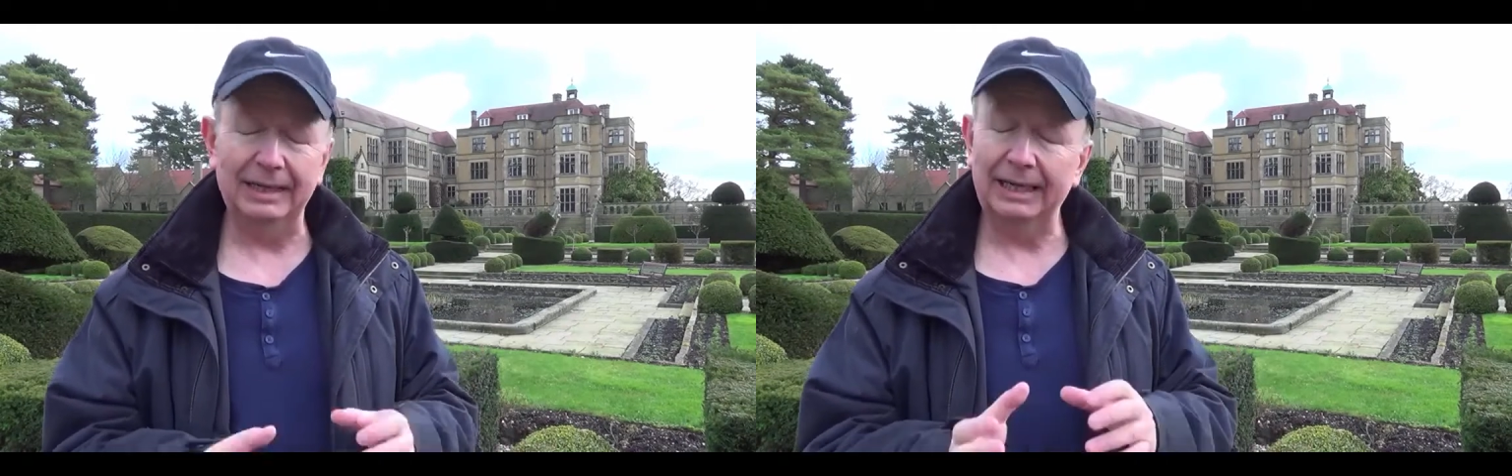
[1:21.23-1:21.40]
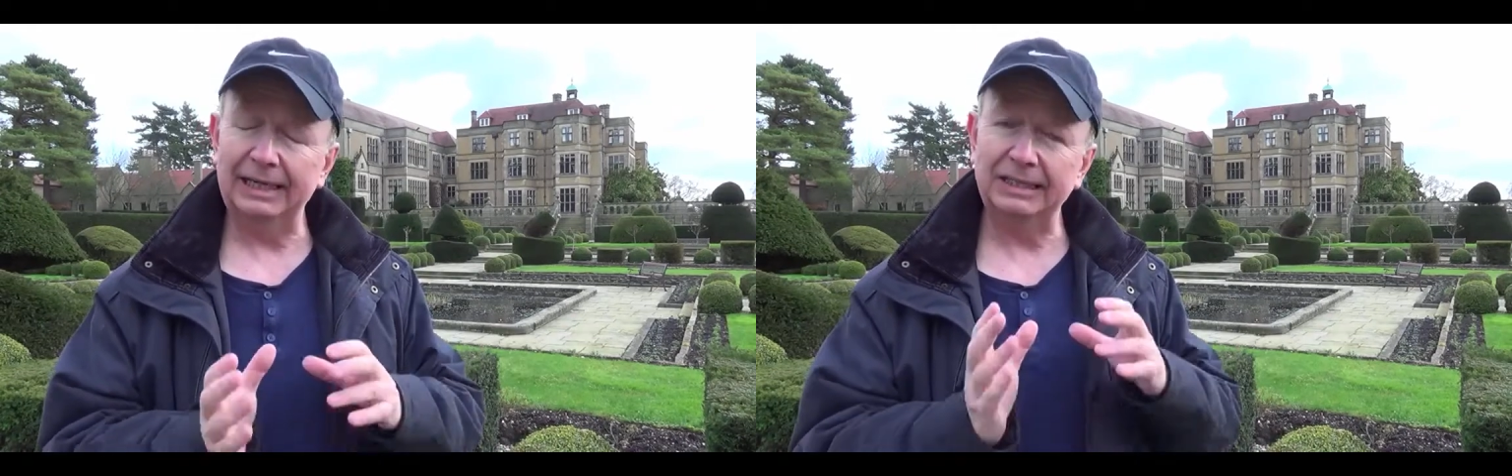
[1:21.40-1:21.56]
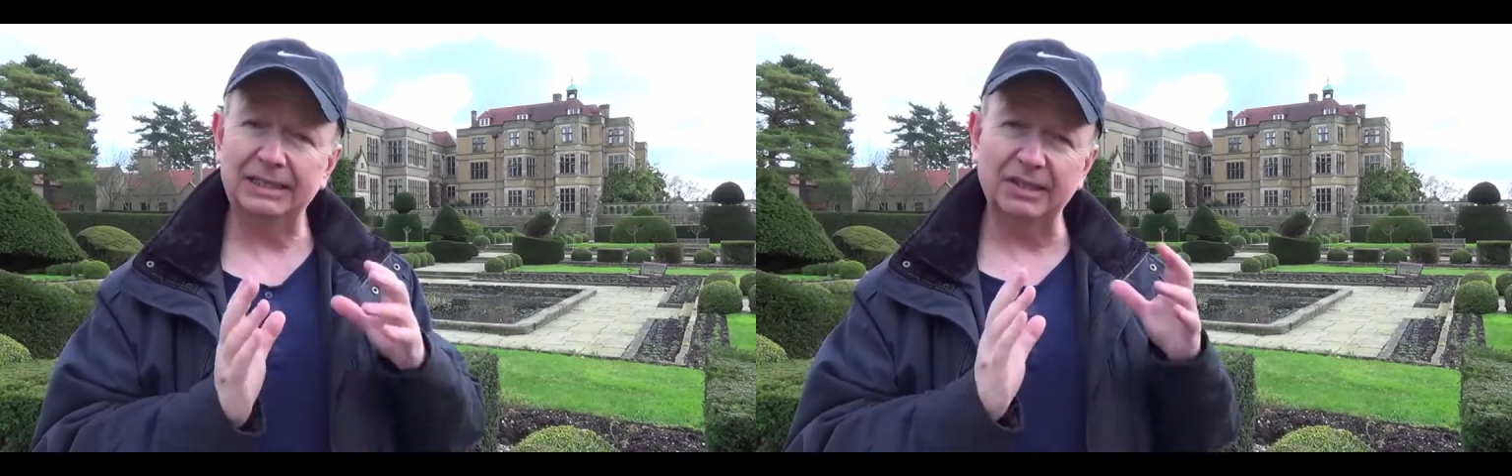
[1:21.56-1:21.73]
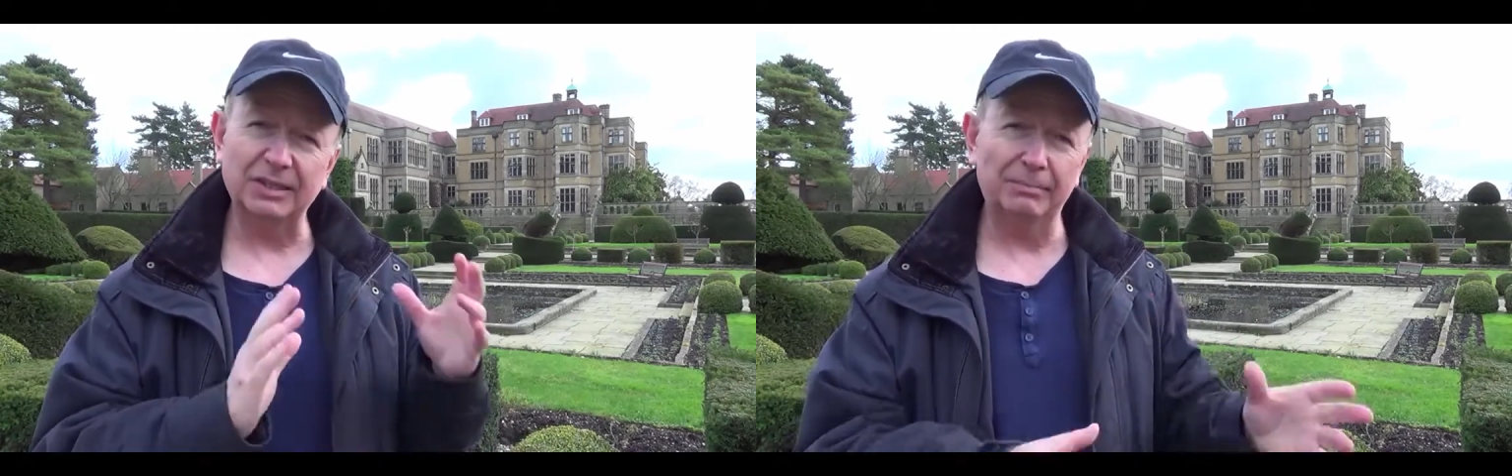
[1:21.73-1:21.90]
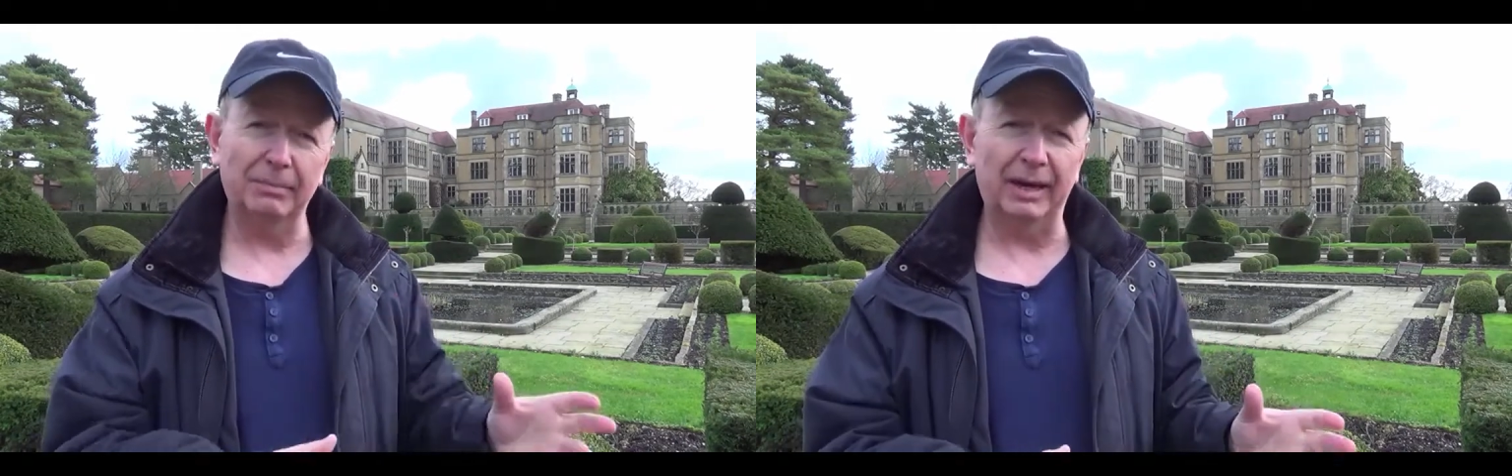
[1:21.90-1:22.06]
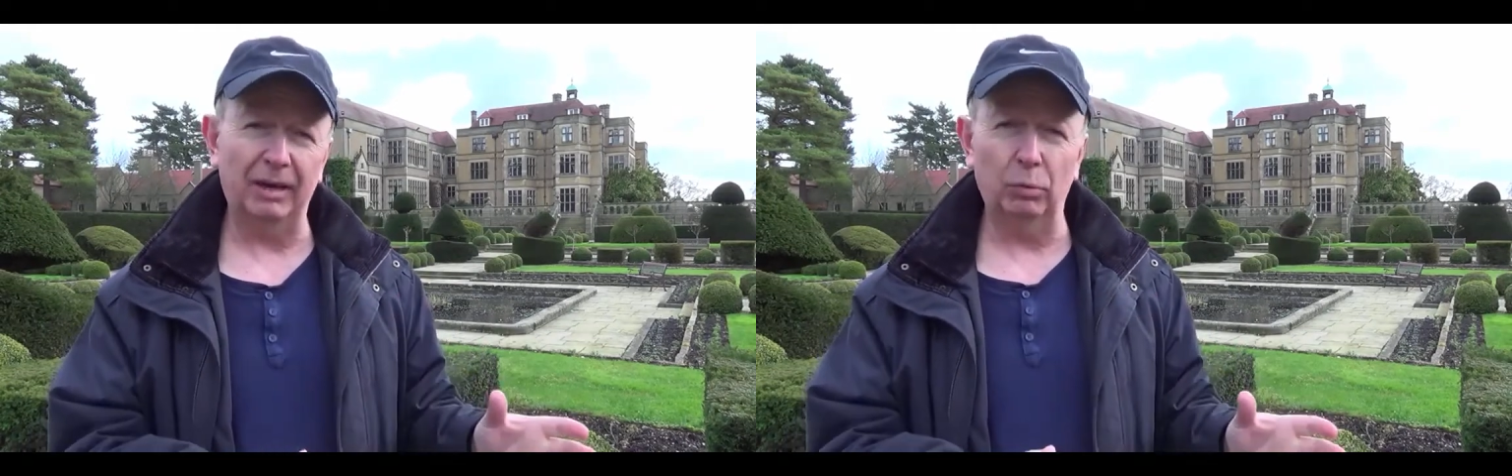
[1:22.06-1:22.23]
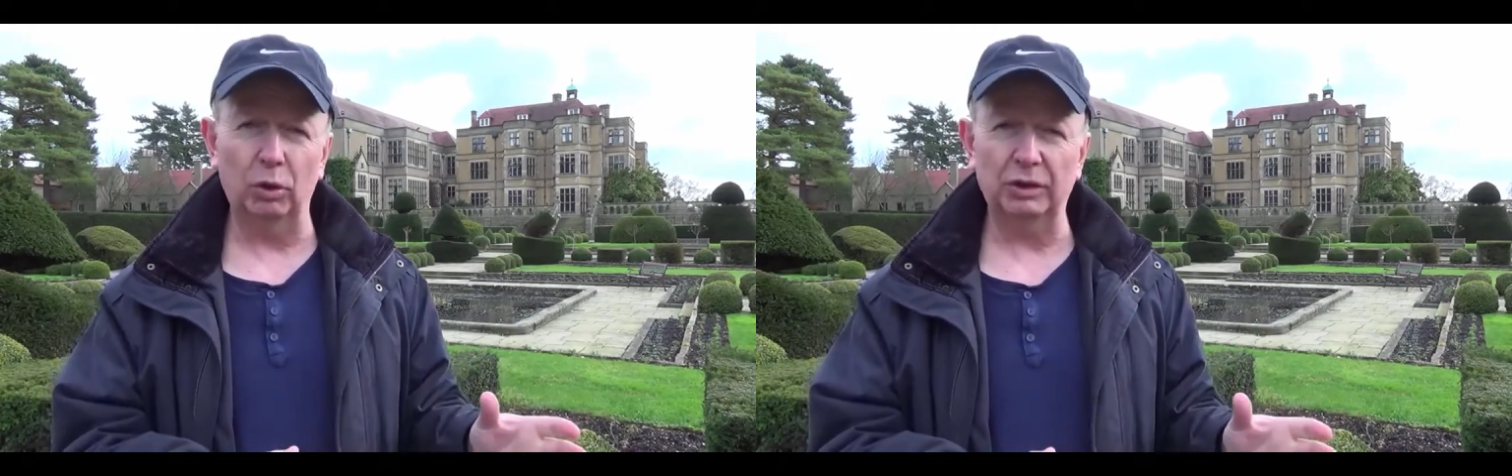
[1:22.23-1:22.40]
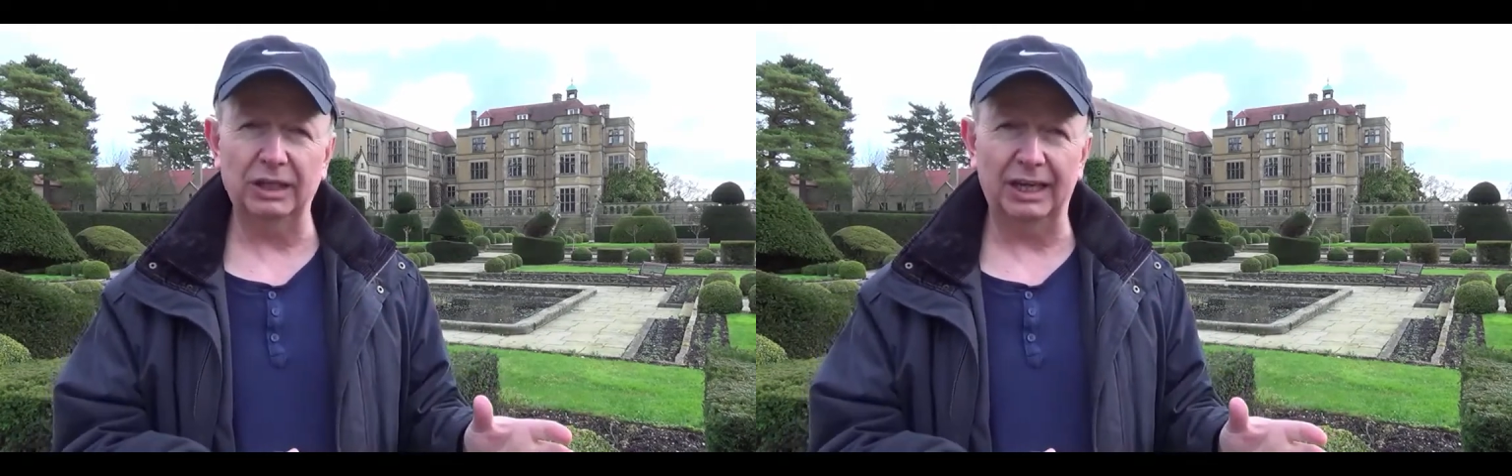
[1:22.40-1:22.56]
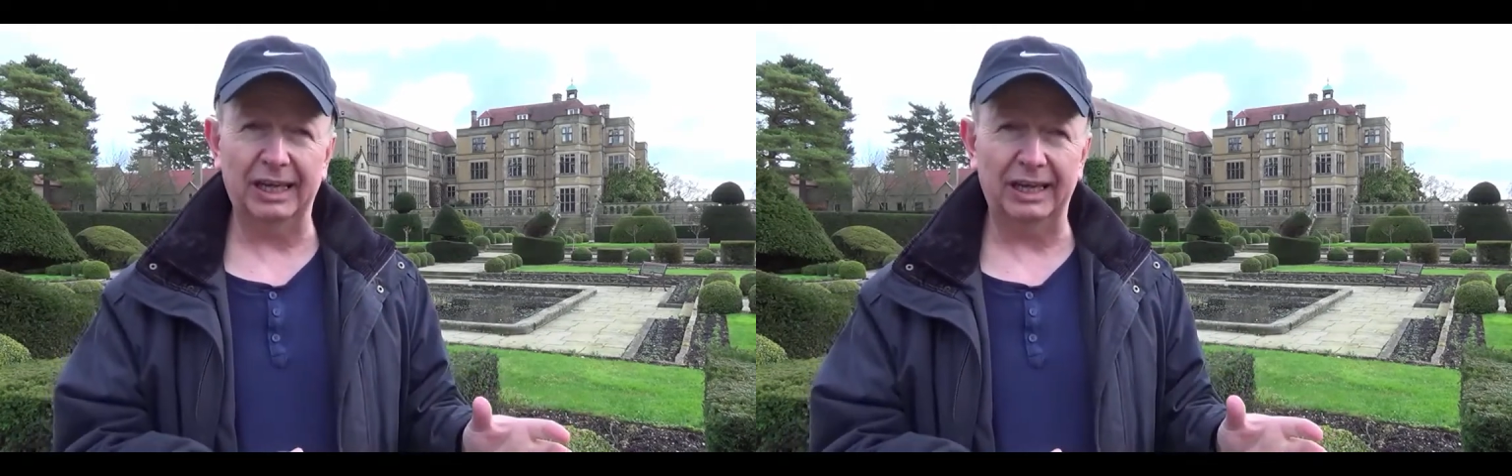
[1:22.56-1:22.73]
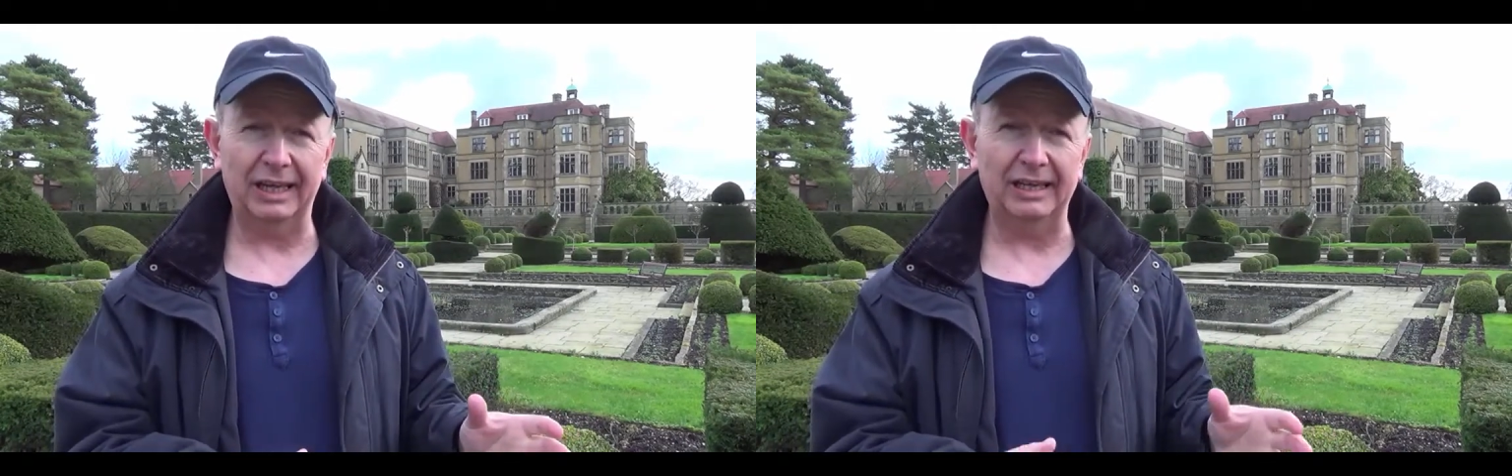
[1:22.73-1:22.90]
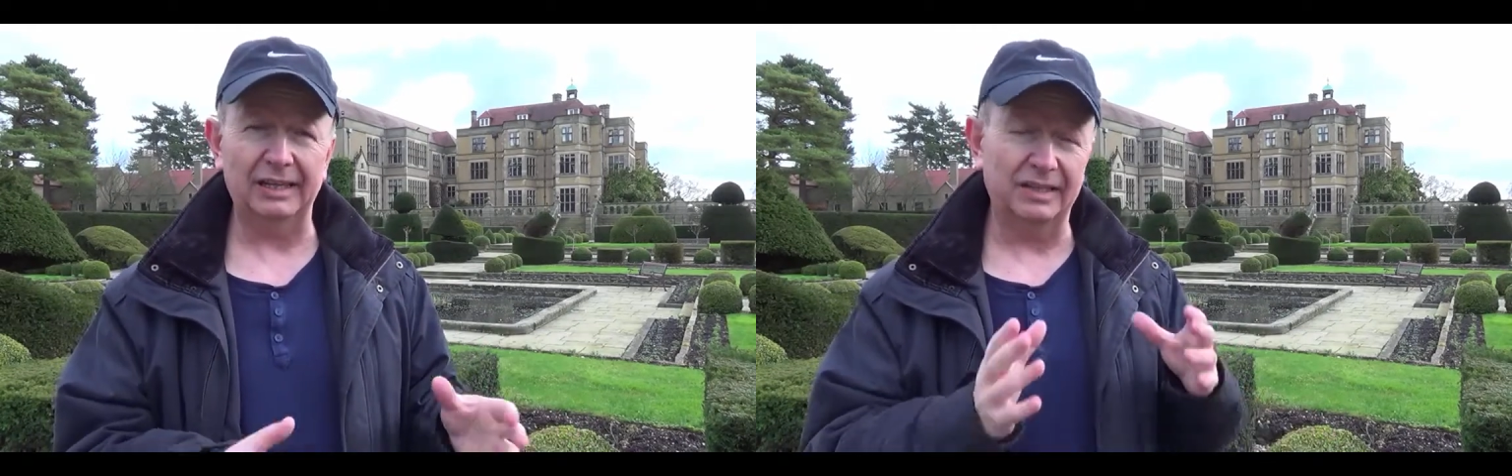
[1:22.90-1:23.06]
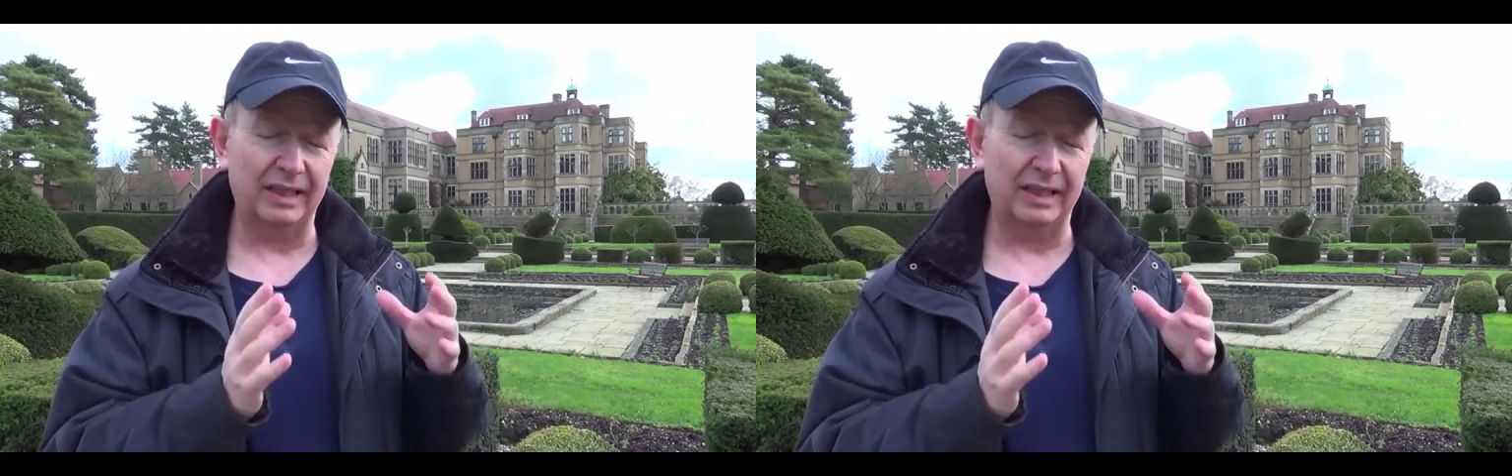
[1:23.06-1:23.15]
and it doesn't matter what day it is,